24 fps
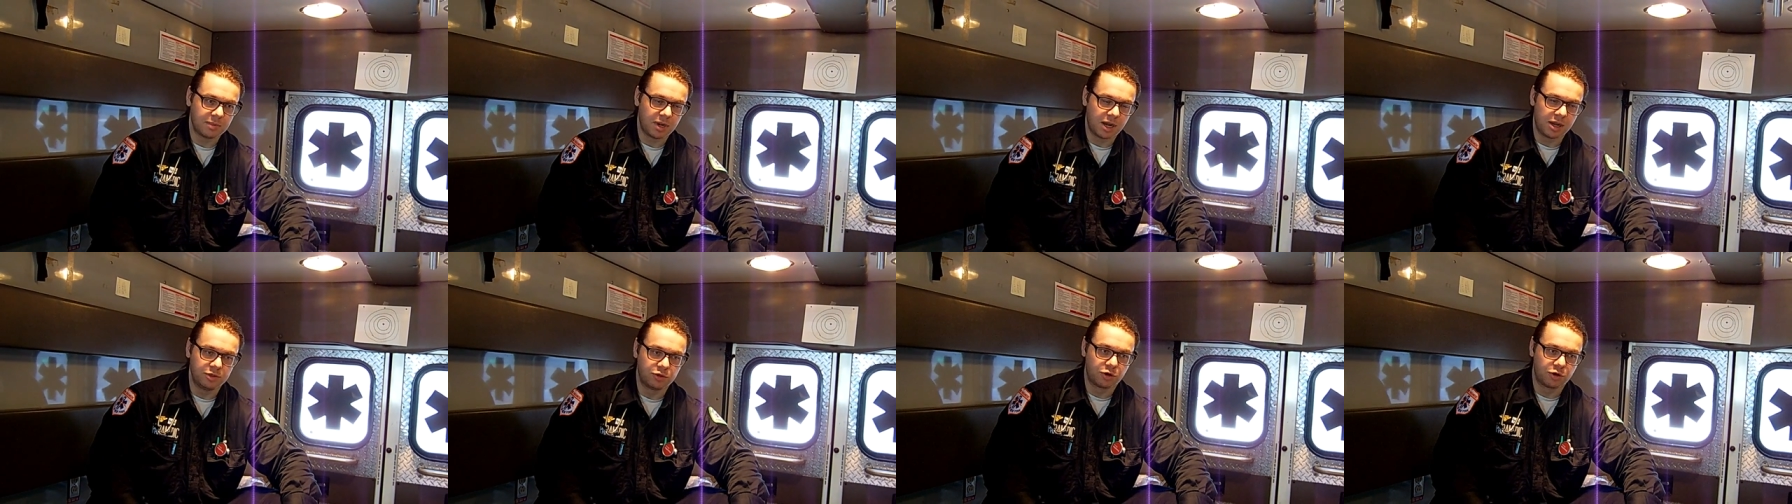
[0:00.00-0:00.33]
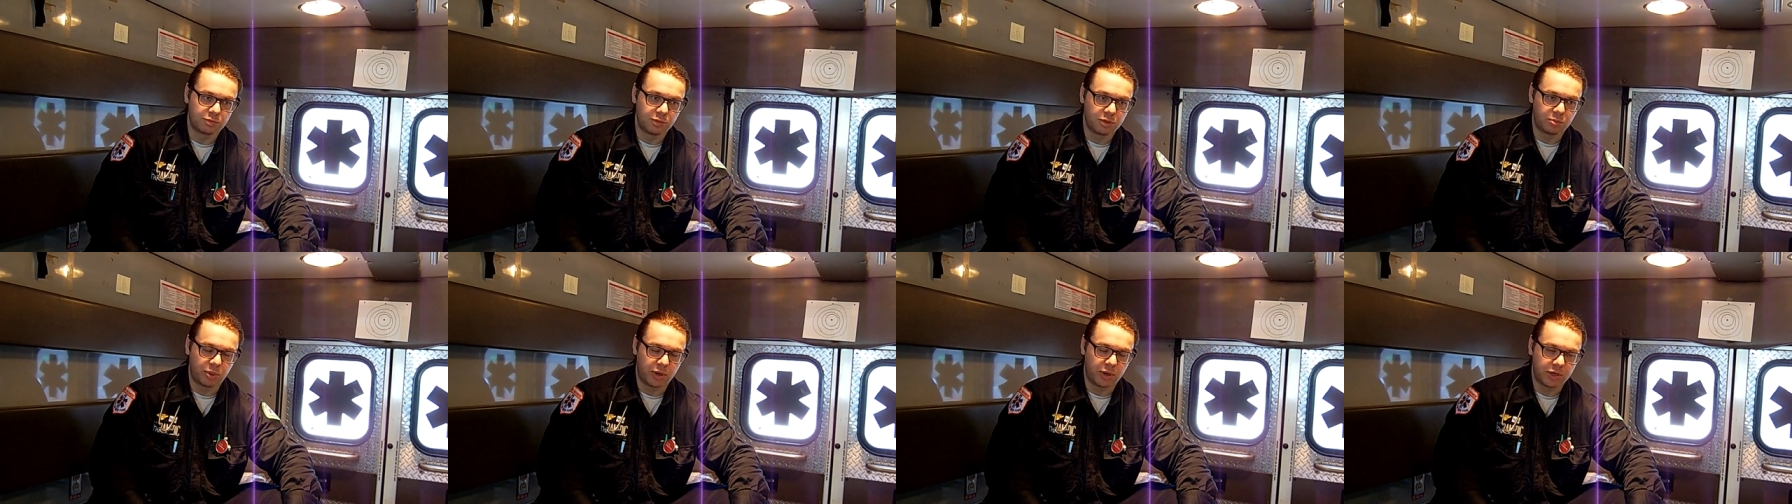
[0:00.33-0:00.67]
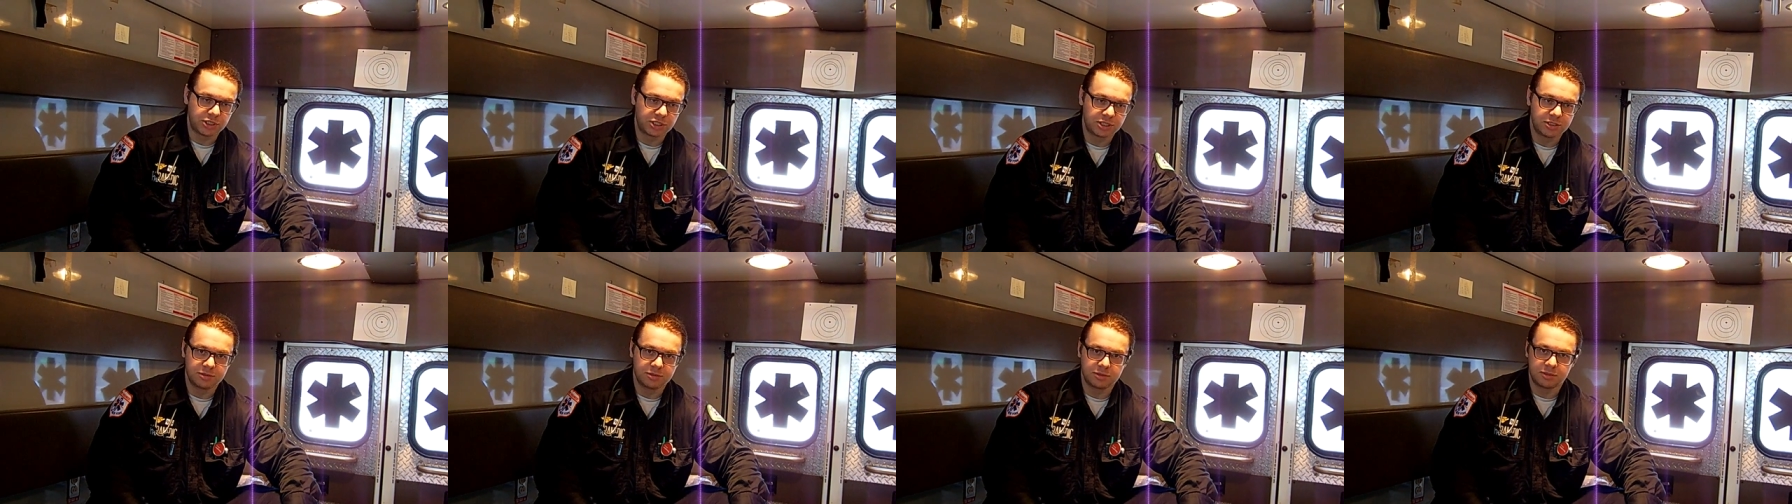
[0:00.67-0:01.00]
a normal
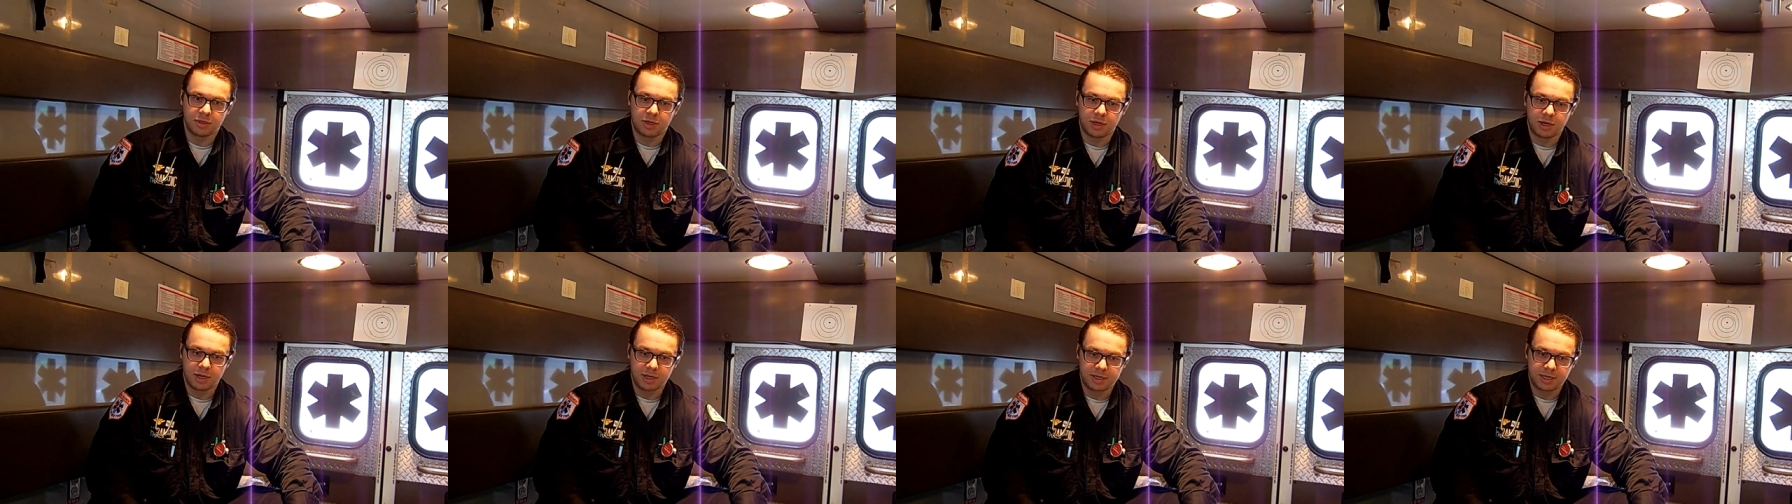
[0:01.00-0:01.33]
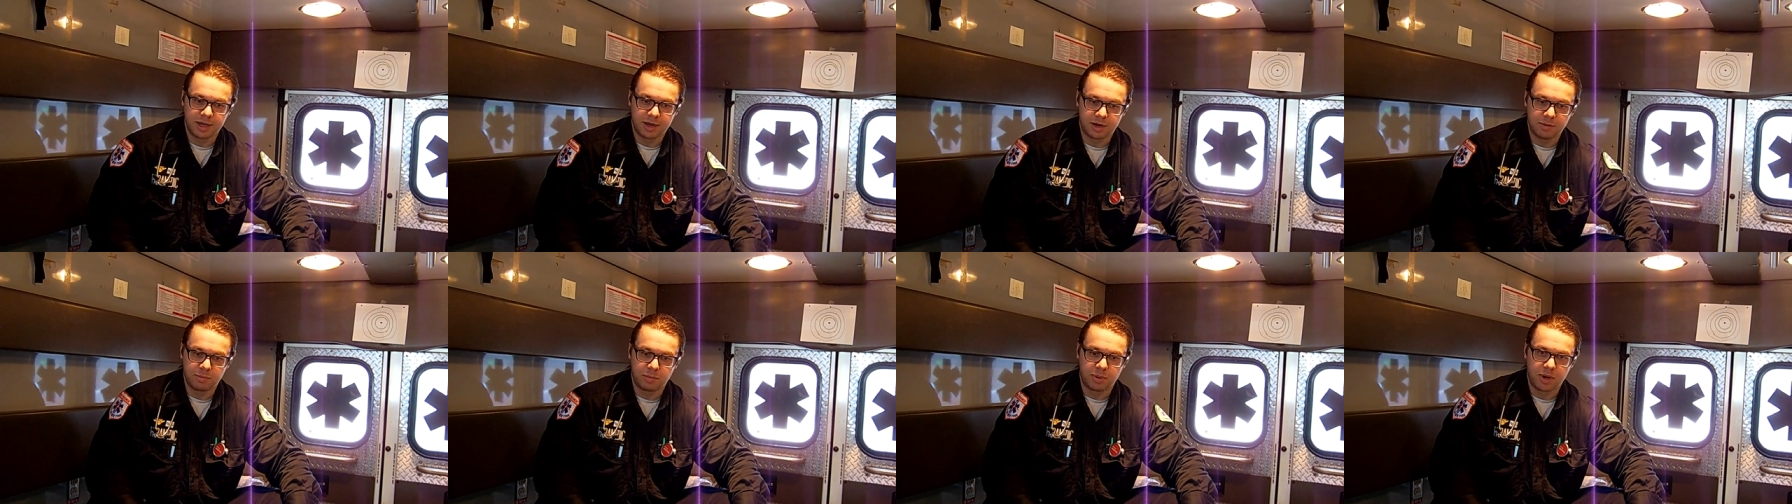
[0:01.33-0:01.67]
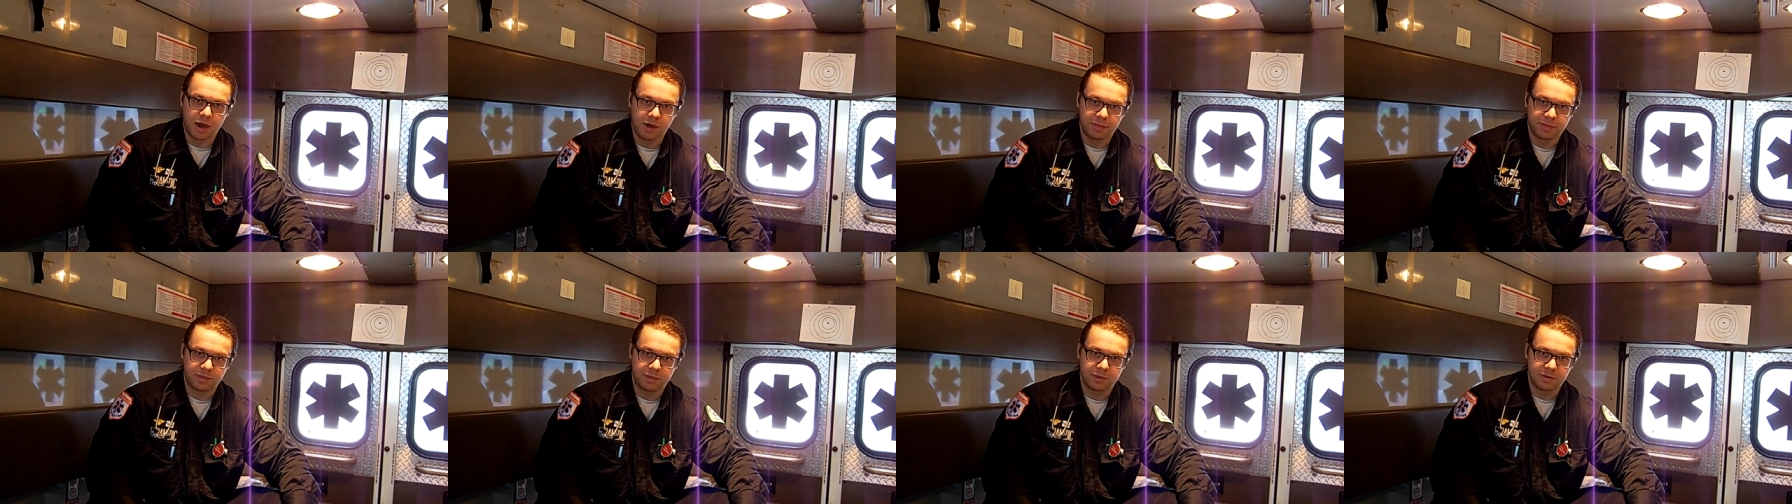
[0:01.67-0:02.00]
person get a
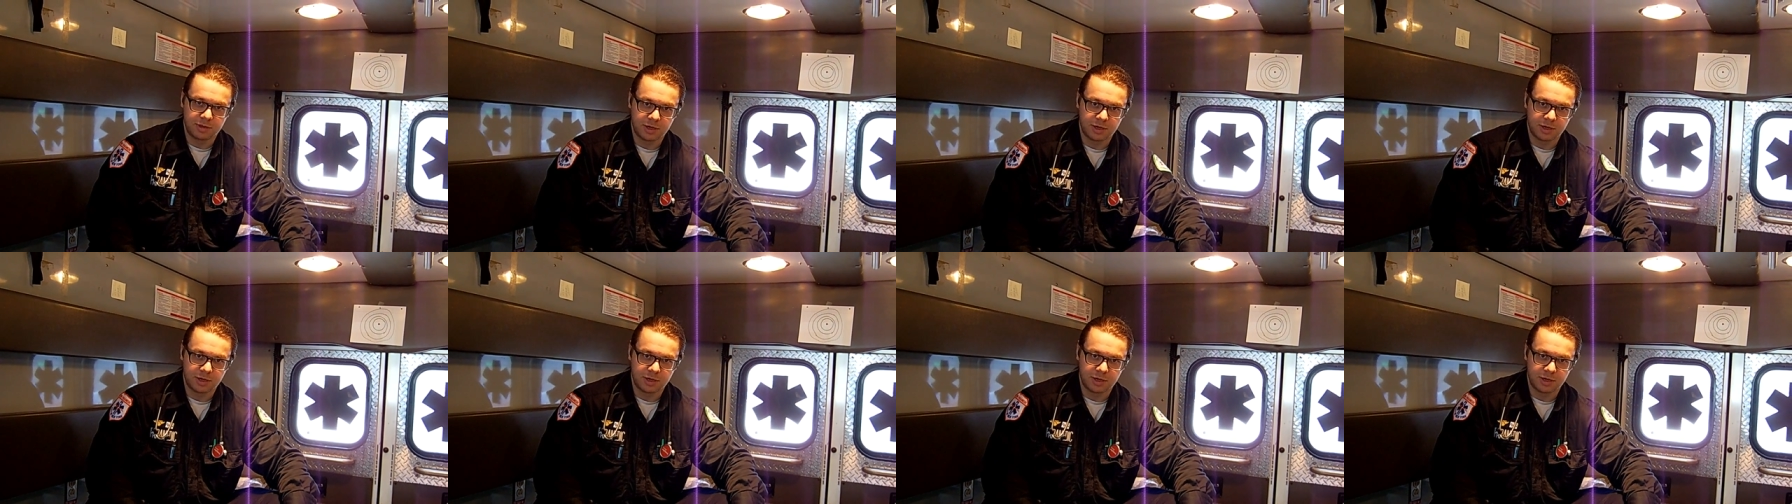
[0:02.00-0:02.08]
breath